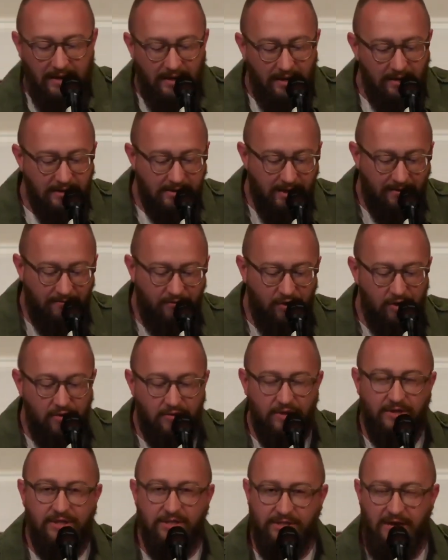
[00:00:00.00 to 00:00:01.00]
It's up for you
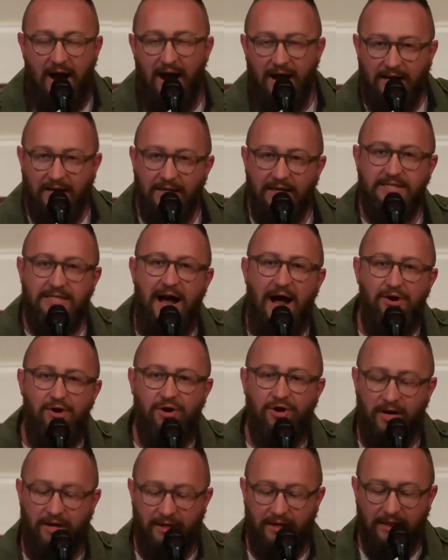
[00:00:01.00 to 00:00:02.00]
to decide at least how
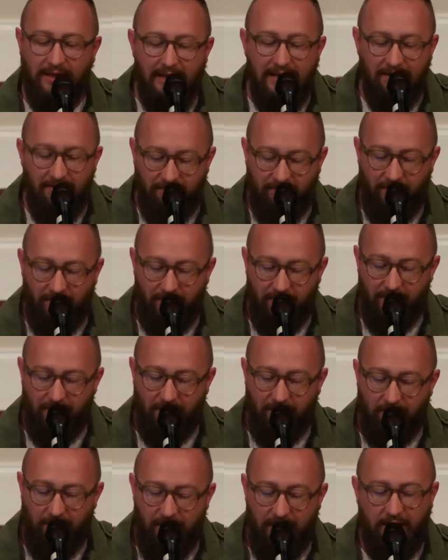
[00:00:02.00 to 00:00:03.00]
you're going to live
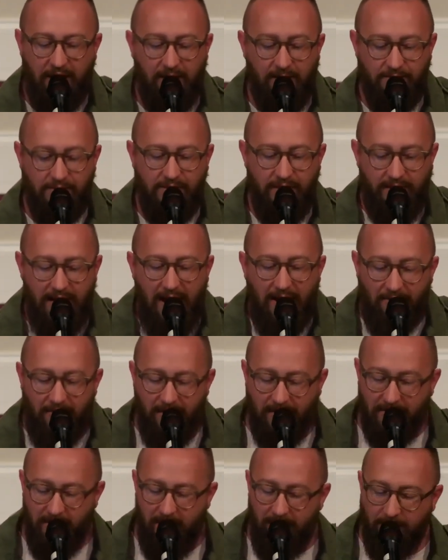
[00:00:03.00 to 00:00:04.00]
when it comes to that
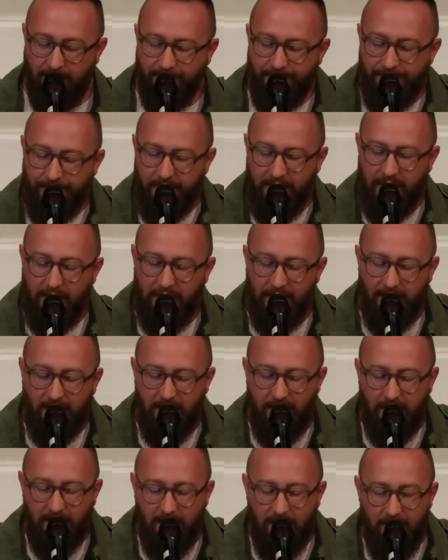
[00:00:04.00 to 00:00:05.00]
right there.
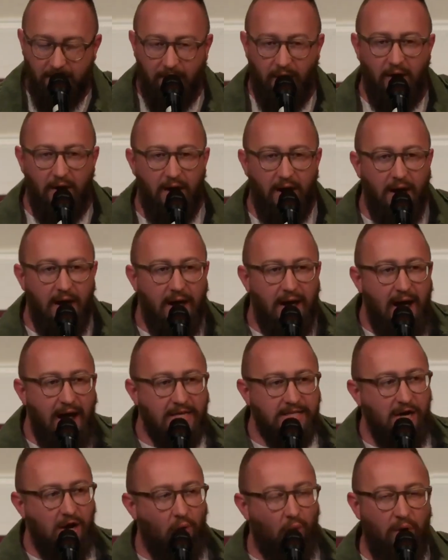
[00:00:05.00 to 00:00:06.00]
But
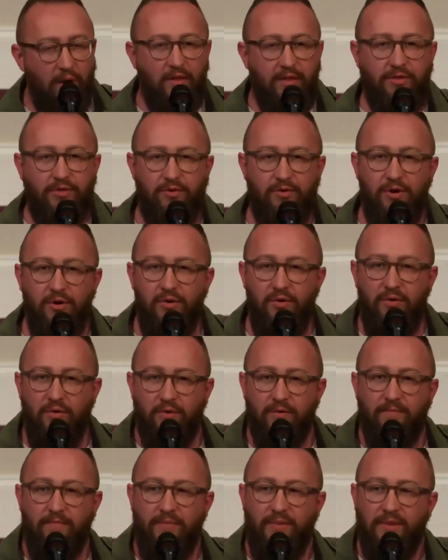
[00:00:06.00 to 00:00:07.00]
as I went through
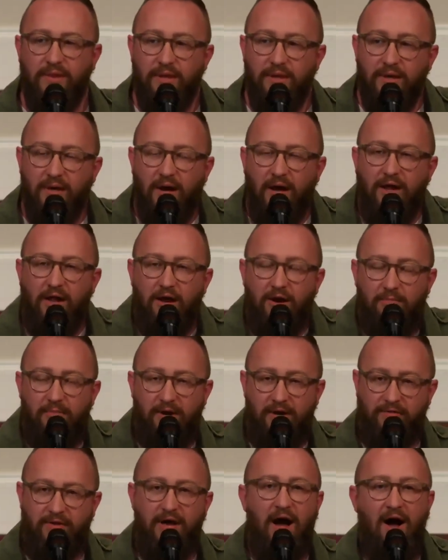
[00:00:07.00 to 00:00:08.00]
a little
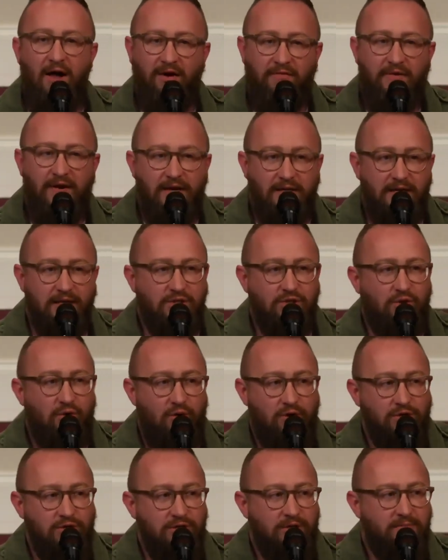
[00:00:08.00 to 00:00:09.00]
bit of the Olivet
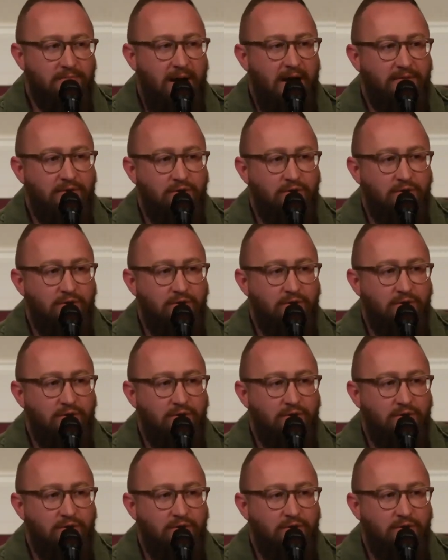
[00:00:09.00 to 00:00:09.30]
discourse in Matthew